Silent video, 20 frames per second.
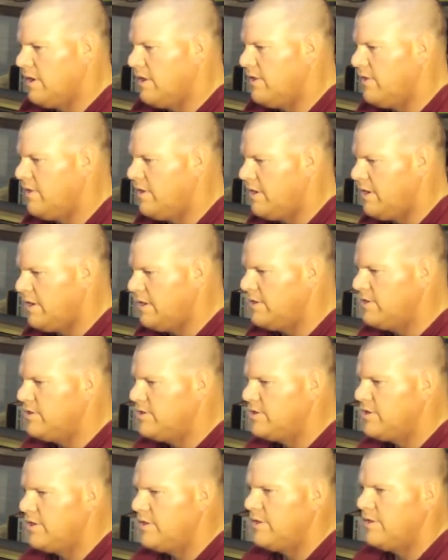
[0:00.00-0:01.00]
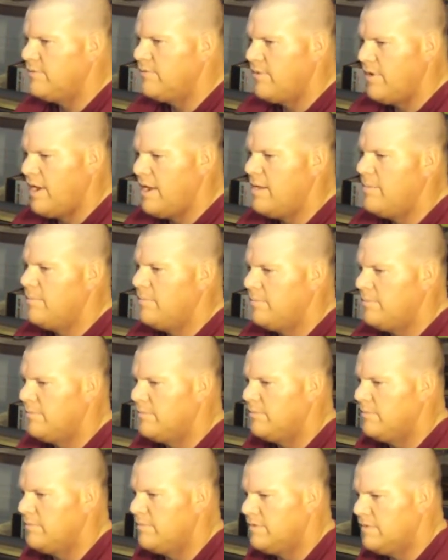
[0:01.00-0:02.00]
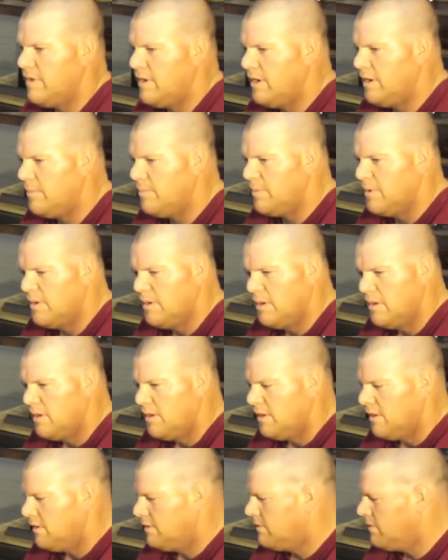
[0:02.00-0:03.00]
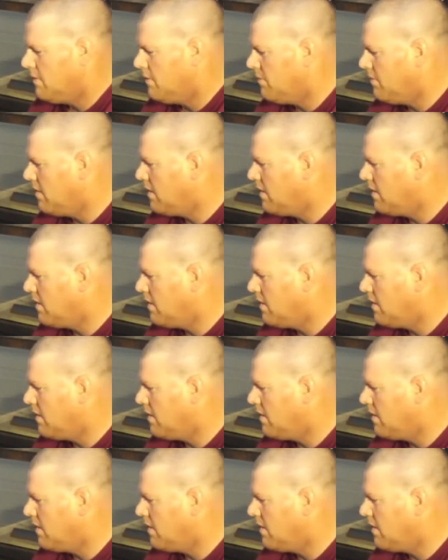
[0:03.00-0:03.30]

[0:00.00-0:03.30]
the hinge and the ramp setup, so I